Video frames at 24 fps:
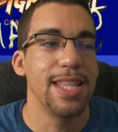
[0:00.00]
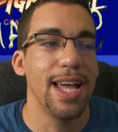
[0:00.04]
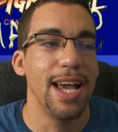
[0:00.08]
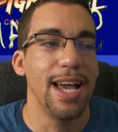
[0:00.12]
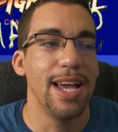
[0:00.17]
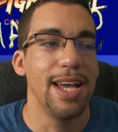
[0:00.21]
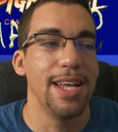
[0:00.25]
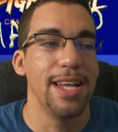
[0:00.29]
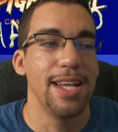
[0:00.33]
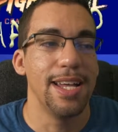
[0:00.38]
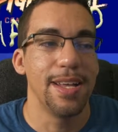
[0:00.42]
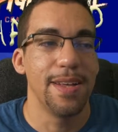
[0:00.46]
that
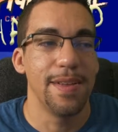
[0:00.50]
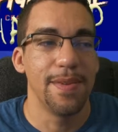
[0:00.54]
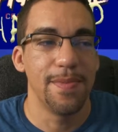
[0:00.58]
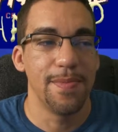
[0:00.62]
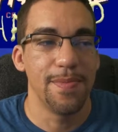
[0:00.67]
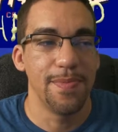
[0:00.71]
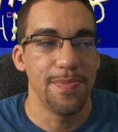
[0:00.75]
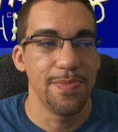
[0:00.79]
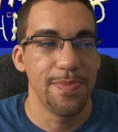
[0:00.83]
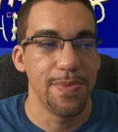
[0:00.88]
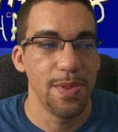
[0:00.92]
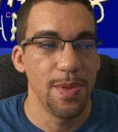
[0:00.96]

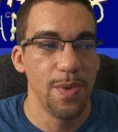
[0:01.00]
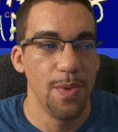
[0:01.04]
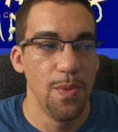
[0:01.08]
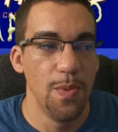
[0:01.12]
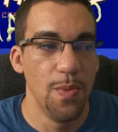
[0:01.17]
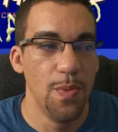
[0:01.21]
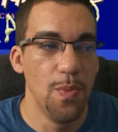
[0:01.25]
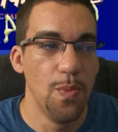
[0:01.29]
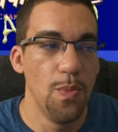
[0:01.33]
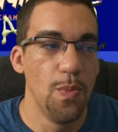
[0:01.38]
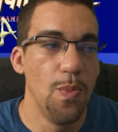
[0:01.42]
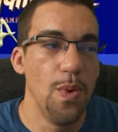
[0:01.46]

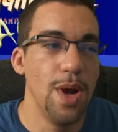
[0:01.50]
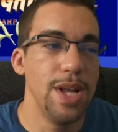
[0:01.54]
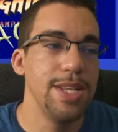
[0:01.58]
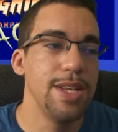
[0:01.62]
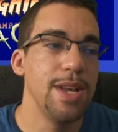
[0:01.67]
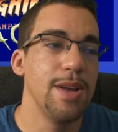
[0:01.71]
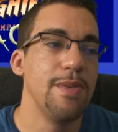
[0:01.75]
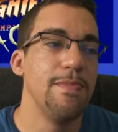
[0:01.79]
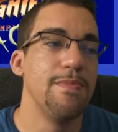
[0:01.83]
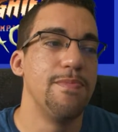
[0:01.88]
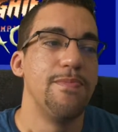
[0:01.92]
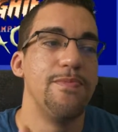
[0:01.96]
when
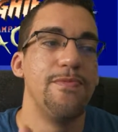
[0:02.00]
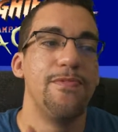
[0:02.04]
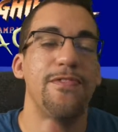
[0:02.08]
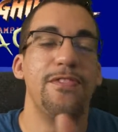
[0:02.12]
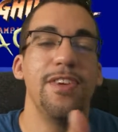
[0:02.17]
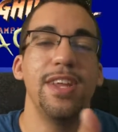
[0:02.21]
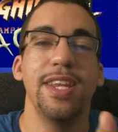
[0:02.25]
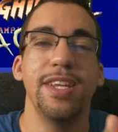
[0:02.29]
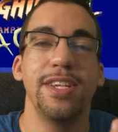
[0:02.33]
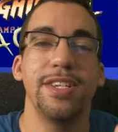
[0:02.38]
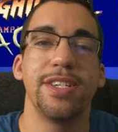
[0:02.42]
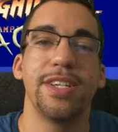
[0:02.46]
you're
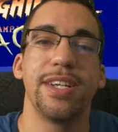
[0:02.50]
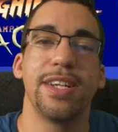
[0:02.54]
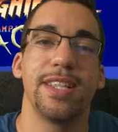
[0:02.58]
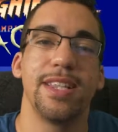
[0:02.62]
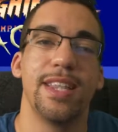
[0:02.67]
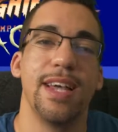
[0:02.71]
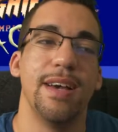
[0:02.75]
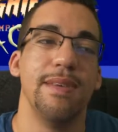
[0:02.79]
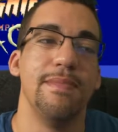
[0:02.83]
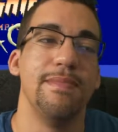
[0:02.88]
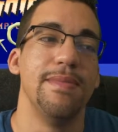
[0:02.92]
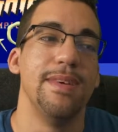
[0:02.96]
finishing
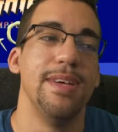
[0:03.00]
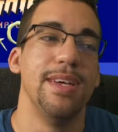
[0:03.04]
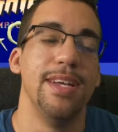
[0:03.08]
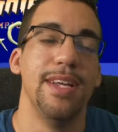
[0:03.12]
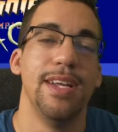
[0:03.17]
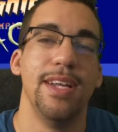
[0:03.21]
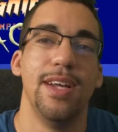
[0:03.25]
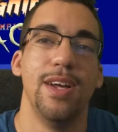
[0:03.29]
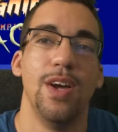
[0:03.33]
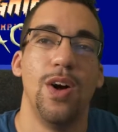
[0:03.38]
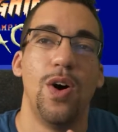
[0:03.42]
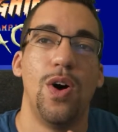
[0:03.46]
them,
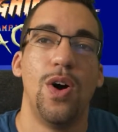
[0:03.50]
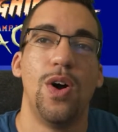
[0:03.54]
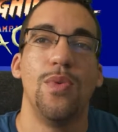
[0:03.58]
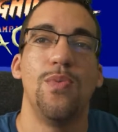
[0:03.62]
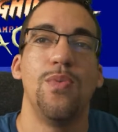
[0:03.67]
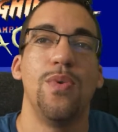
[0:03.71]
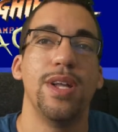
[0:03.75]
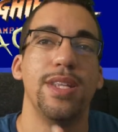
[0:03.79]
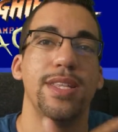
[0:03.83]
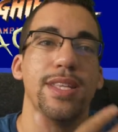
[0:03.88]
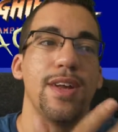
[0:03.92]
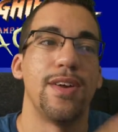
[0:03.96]
or
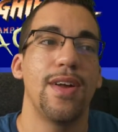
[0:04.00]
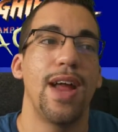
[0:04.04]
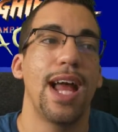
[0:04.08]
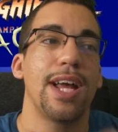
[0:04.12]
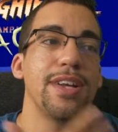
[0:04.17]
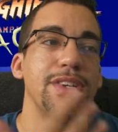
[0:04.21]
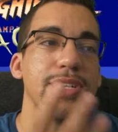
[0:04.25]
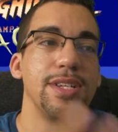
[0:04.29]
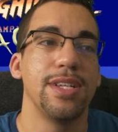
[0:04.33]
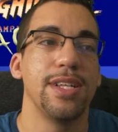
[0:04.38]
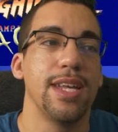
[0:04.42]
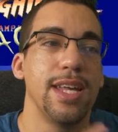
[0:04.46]
when they're
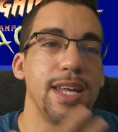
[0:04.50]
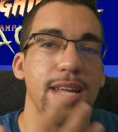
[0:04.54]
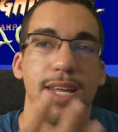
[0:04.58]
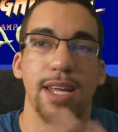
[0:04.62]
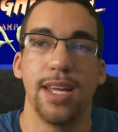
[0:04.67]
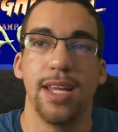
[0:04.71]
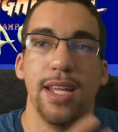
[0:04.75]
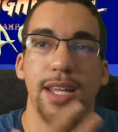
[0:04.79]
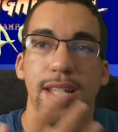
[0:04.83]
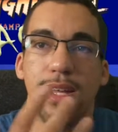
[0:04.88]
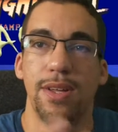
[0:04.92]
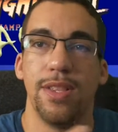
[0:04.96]
actually,
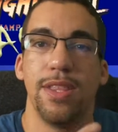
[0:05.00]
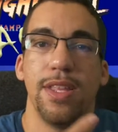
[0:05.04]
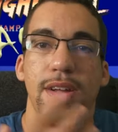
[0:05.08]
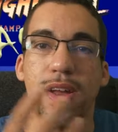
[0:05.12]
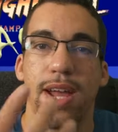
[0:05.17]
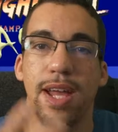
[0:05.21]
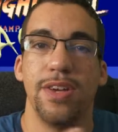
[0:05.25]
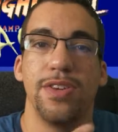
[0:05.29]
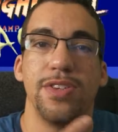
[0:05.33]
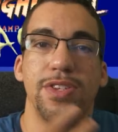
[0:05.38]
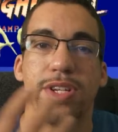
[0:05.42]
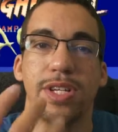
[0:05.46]
their
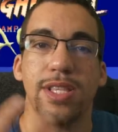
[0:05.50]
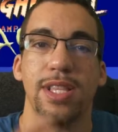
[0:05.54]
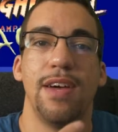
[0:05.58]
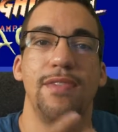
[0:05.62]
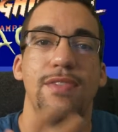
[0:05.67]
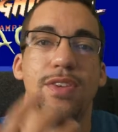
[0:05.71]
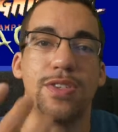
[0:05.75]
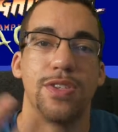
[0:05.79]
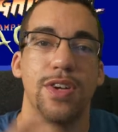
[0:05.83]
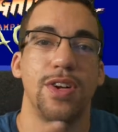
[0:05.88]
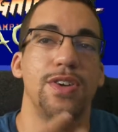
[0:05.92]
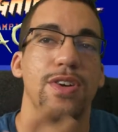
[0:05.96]
energy
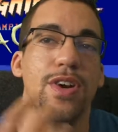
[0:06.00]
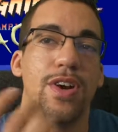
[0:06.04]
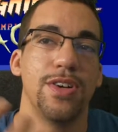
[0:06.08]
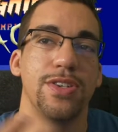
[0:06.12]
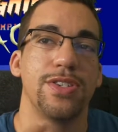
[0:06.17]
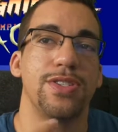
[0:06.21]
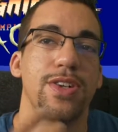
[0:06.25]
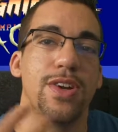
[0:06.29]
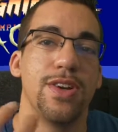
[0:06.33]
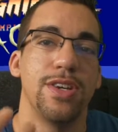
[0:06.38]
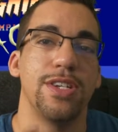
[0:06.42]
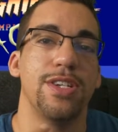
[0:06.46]
levels are
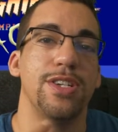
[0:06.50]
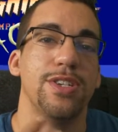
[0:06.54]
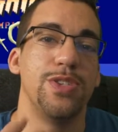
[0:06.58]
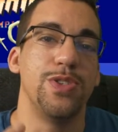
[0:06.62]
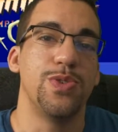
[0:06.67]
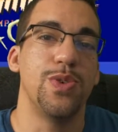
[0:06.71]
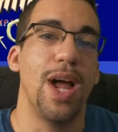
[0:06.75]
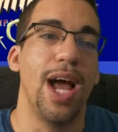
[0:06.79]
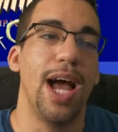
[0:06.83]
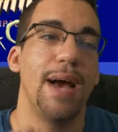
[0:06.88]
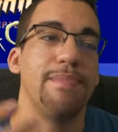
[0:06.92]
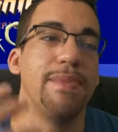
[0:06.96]
starting to
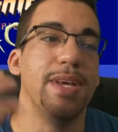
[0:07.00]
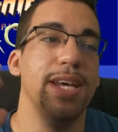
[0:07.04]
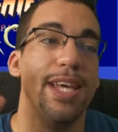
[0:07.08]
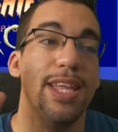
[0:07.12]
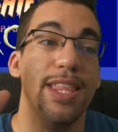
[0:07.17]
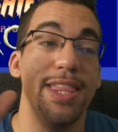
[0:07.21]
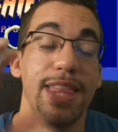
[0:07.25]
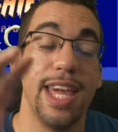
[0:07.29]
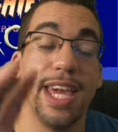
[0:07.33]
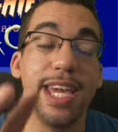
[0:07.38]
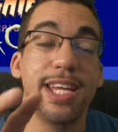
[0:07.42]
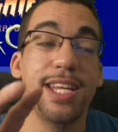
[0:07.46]
drop,
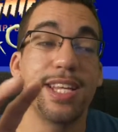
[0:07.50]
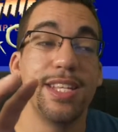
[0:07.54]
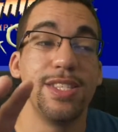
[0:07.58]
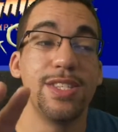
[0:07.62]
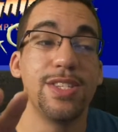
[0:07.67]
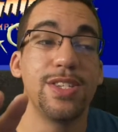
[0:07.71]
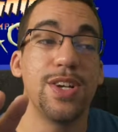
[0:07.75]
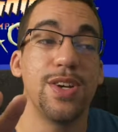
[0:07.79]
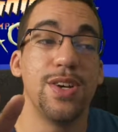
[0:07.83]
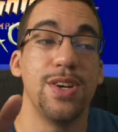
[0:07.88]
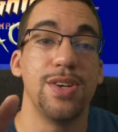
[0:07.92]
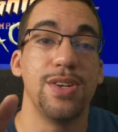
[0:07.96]
they can
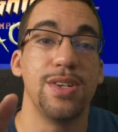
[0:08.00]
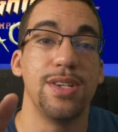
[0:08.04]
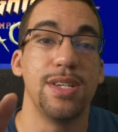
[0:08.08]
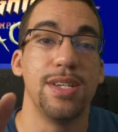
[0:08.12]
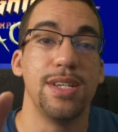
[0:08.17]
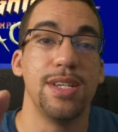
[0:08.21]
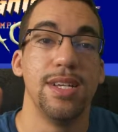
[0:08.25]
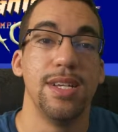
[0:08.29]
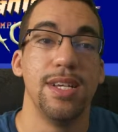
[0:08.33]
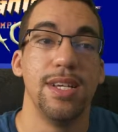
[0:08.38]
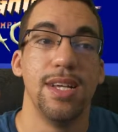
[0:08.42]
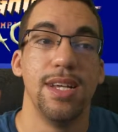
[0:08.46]

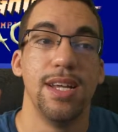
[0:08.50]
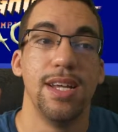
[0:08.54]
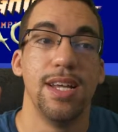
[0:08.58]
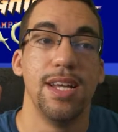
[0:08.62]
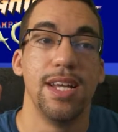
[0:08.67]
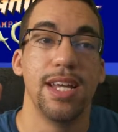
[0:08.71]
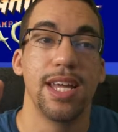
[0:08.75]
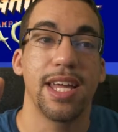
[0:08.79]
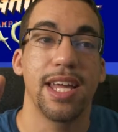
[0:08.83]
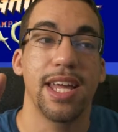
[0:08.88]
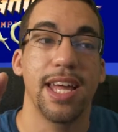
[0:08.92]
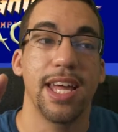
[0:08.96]
turn
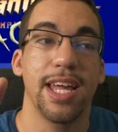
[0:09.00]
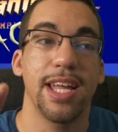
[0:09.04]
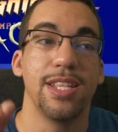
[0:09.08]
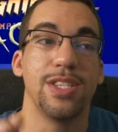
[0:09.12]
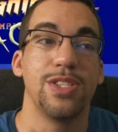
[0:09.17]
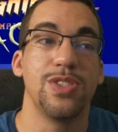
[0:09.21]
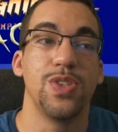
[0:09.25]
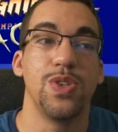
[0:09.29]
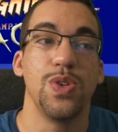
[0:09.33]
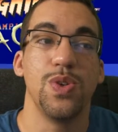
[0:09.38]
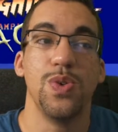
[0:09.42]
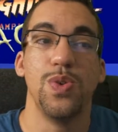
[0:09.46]

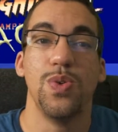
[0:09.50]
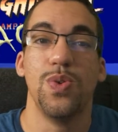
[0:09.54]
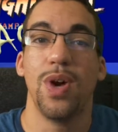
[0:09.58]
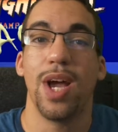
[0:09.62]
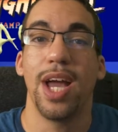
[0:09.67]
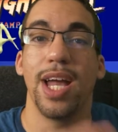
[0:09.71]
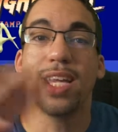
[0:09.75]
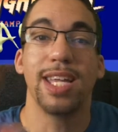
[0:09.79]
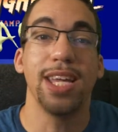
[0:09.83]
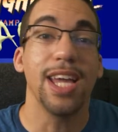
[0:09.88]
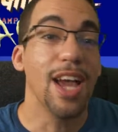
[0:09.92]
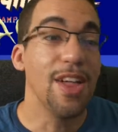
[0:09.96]
into
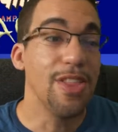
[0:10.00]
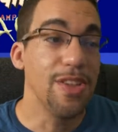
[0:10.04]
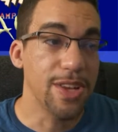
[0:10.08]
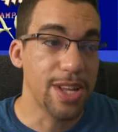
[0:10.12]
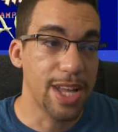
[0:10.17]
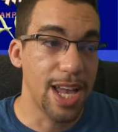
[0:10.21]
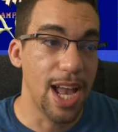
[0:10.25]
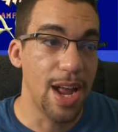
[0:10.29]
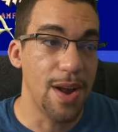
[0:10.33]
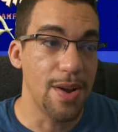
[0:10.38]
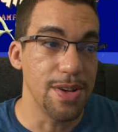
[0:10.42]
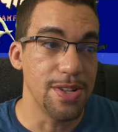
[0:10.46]
any other
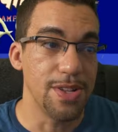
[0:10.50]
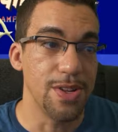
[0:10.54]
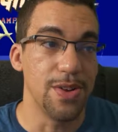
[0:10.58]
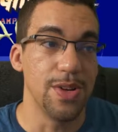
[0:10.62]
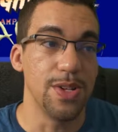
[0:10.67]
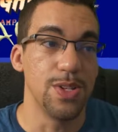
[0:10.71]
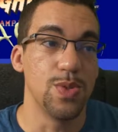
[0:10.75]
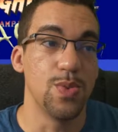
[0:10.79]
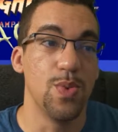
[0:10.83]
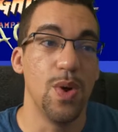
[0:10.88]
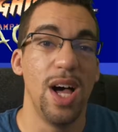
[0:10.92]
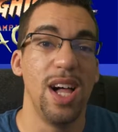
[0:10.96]
character
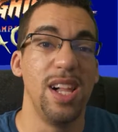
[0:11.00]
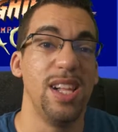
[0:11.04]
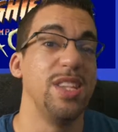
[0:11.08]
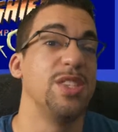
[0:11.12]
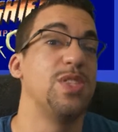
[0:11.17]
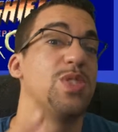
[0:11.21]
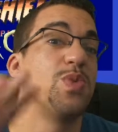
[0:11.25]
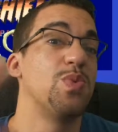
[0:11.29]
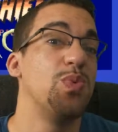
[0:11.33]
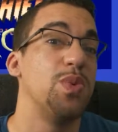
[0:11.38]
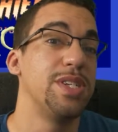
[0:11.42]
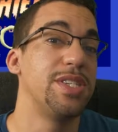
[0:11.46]
as well
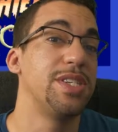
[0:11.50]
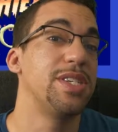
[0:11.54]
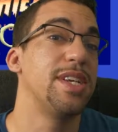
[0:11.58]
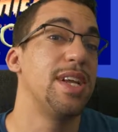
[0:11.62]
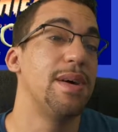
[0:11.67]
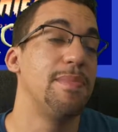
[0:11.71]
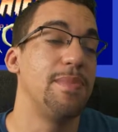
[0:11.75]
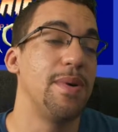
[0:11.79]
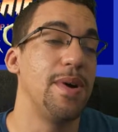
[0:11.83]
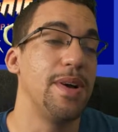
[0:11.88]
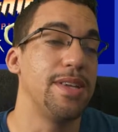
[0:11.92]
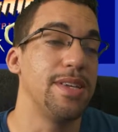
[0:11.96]
and switch it
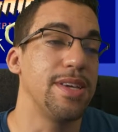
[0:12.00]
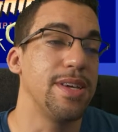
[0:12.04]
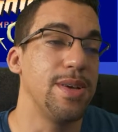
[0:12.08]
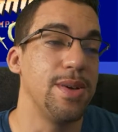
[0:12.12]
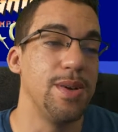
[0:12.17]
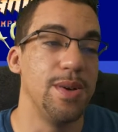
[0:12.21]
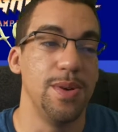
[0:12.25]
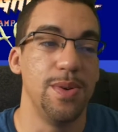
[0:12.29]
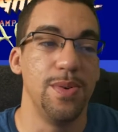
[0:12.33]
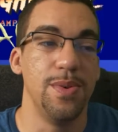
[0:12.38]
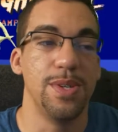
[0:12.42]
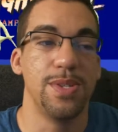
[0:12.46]
up on you,
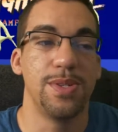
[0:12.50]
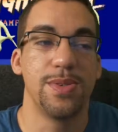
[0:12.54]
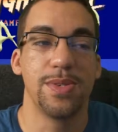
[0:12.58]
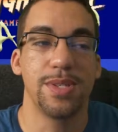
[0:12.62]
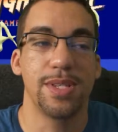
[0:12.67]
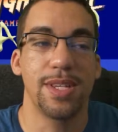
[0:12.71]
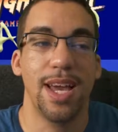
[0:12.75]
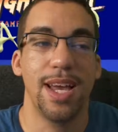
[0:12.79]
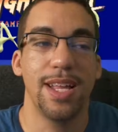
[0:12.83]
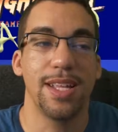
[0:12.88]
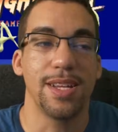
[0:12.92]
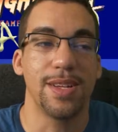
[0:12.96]
which was
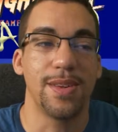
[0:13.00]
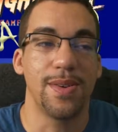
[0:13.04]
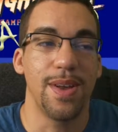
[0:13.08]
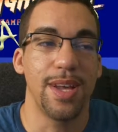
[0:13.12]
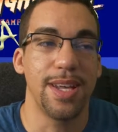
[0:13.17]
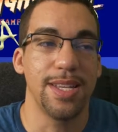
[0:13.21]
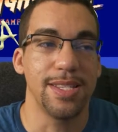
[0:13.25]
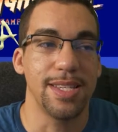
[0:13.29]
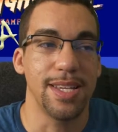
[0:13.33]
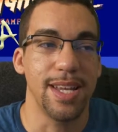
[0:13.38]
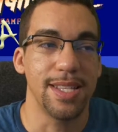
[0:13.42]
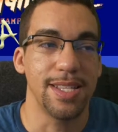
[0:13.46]
kind of
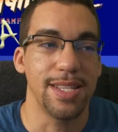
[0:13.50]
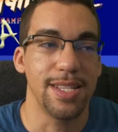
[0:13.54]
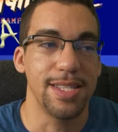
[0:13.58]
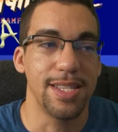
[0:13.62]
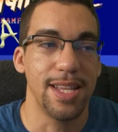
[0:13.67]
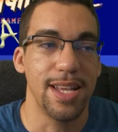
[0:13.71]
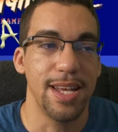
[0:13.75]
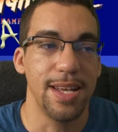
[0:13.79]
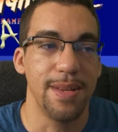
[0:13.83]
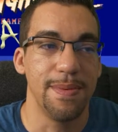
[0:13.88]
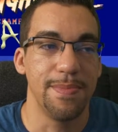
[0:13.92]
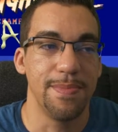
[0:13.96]
crazy at the
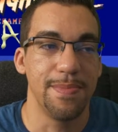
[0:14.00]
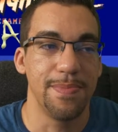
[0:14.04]
time.